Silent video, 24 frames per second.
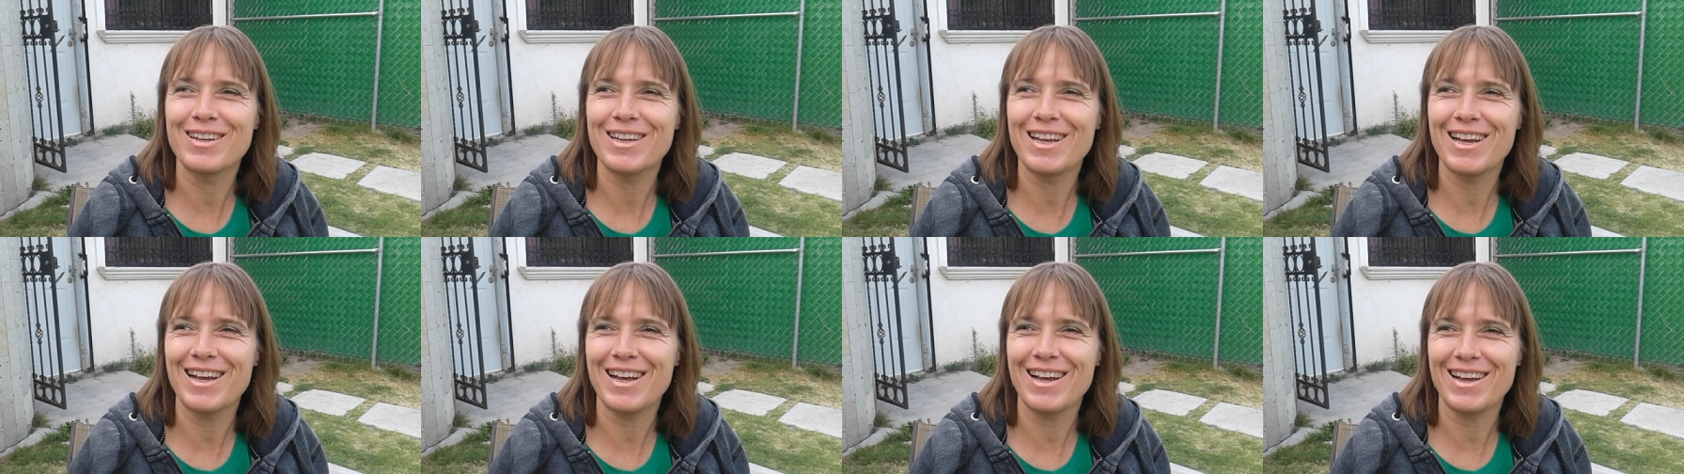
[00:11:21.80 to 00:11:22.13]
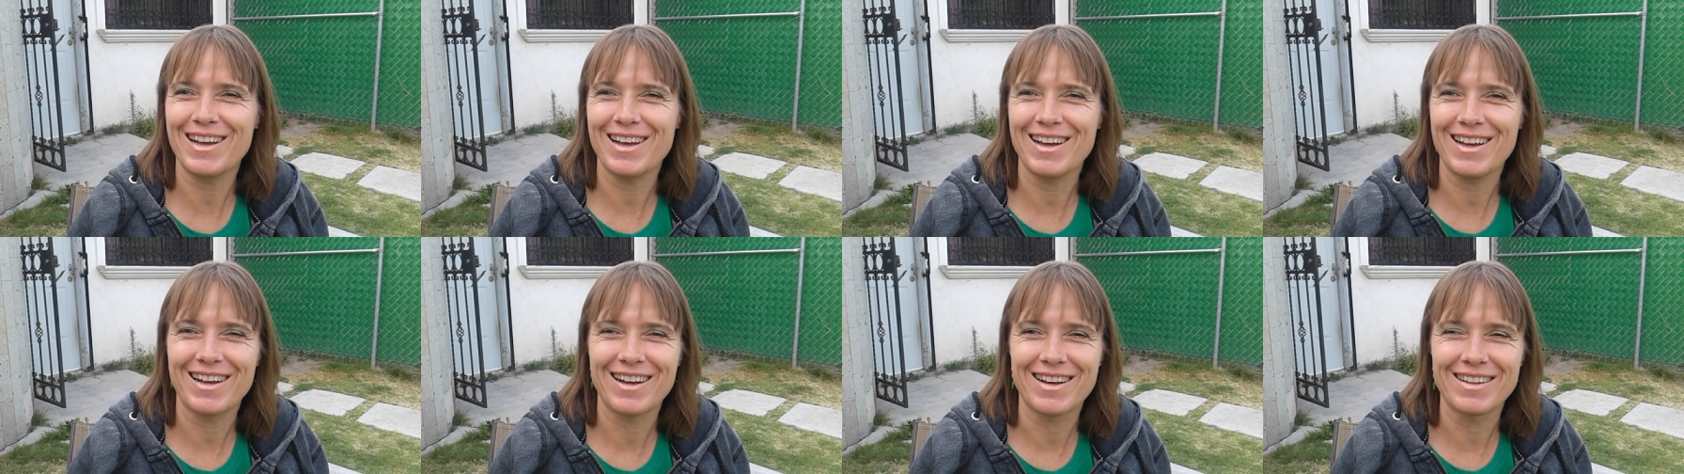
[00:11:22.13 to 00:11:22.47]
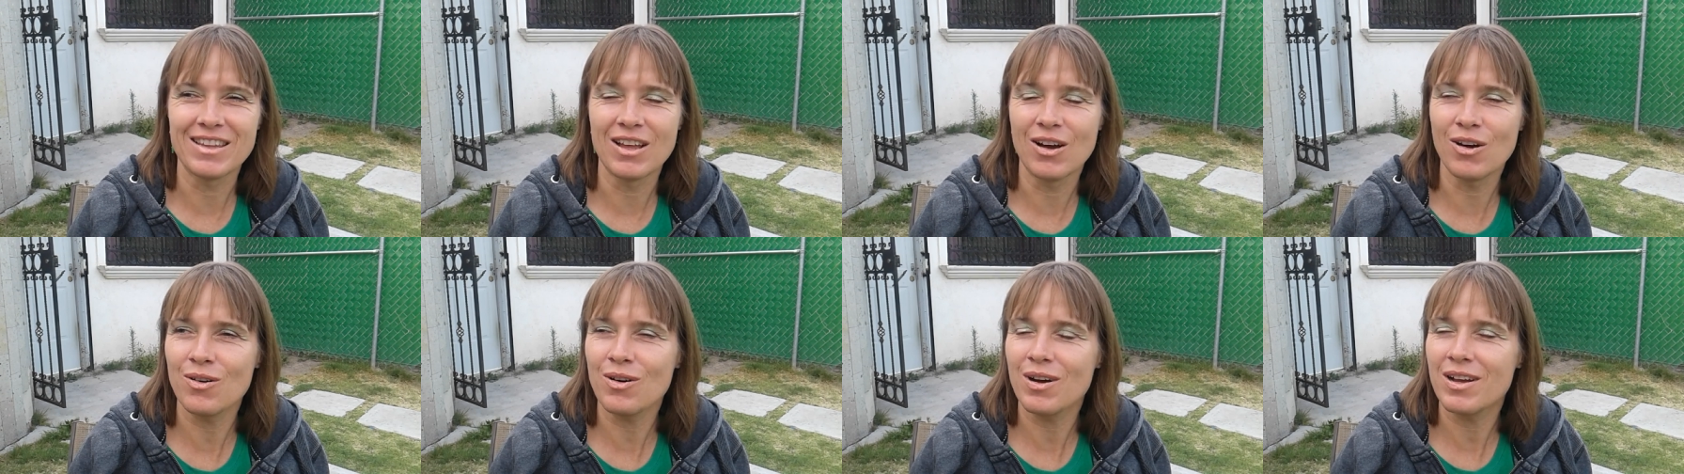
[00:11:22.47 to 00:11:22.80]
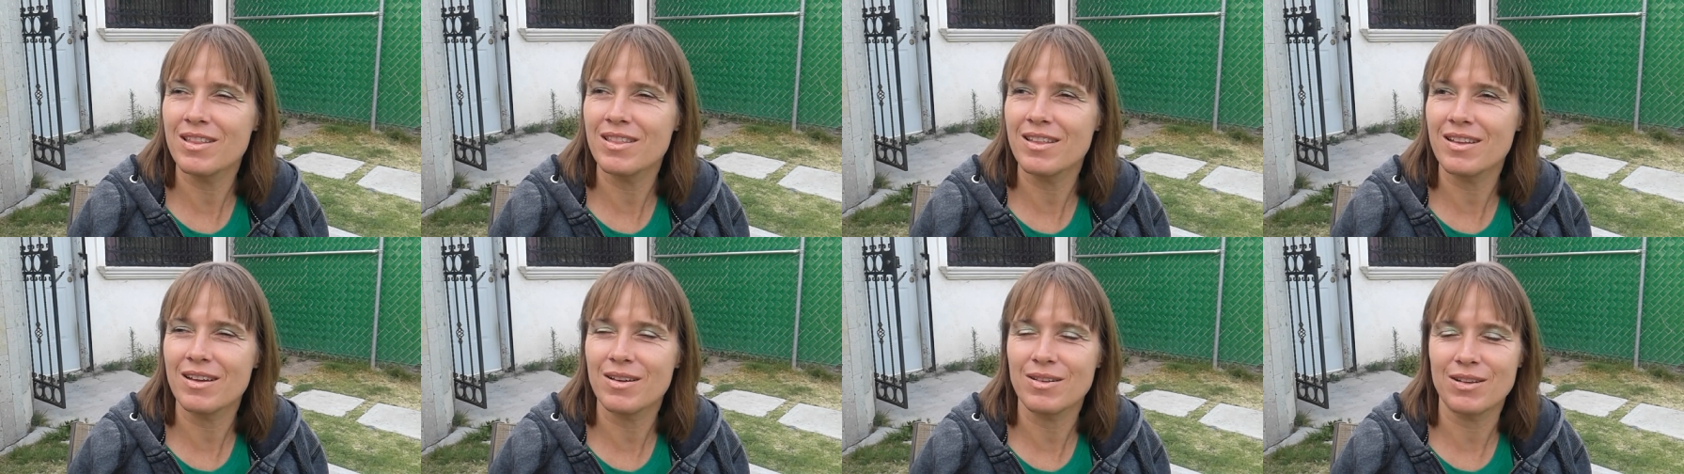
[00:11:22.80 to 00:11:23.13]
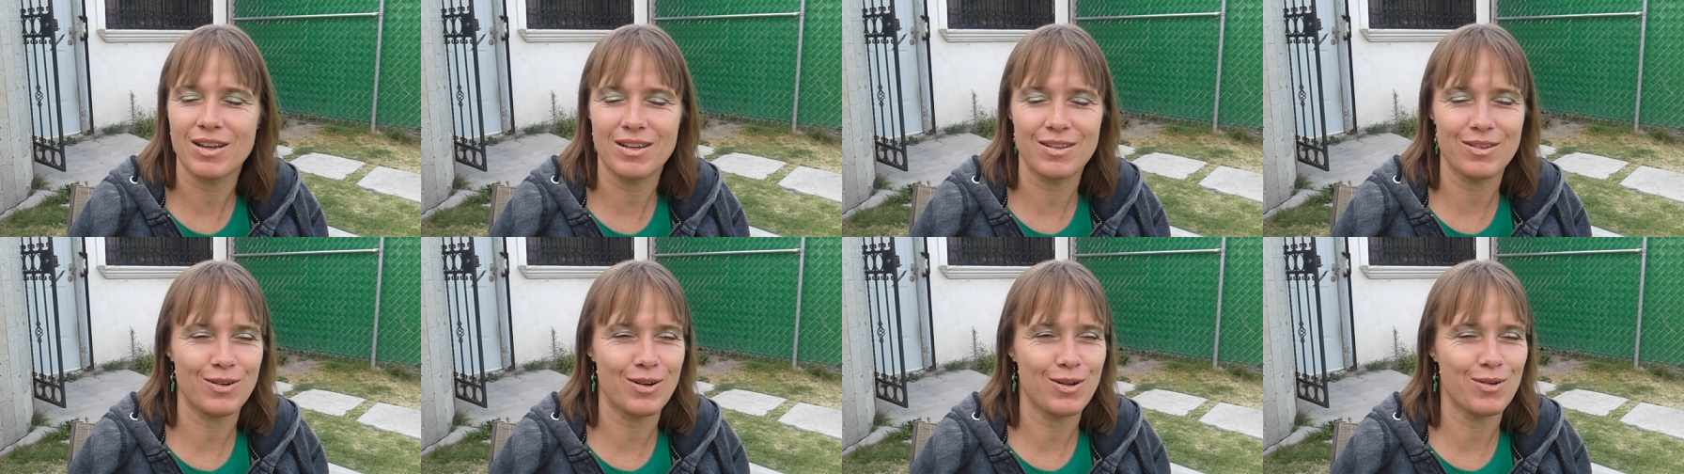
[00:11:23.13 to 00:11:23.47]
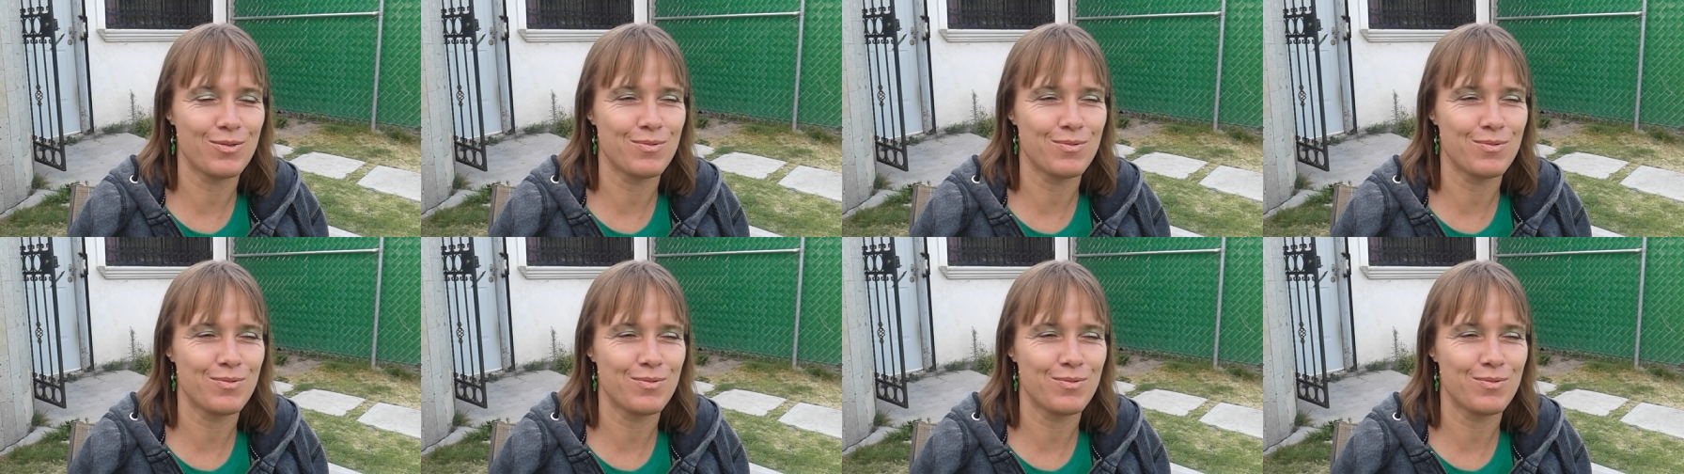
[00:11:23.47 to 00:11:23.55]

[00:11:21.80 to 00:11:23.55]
Yeah. No, I don't